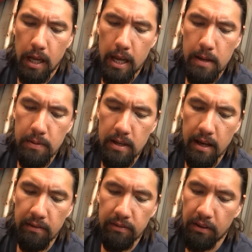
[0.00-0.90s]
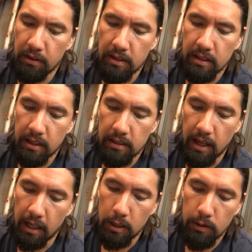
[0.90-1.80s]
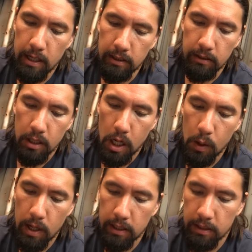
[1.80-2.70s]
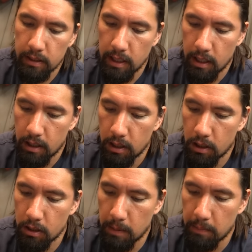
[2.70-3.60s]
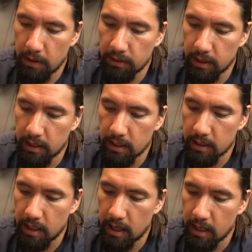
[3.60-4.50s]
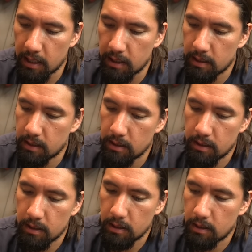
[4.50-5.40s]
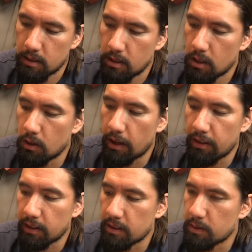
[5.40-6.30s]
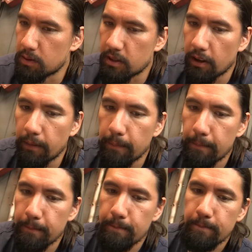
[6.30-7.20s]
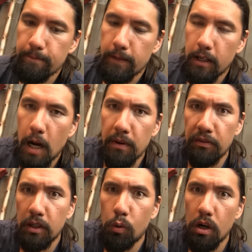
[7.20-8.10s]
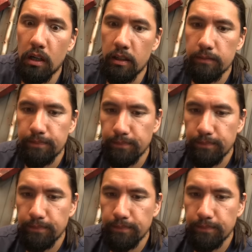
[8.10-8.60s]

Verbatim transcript: ABF36, LOL. Who else heard Beverly says hi? Oh, I think this was a uh, comment for Quirk.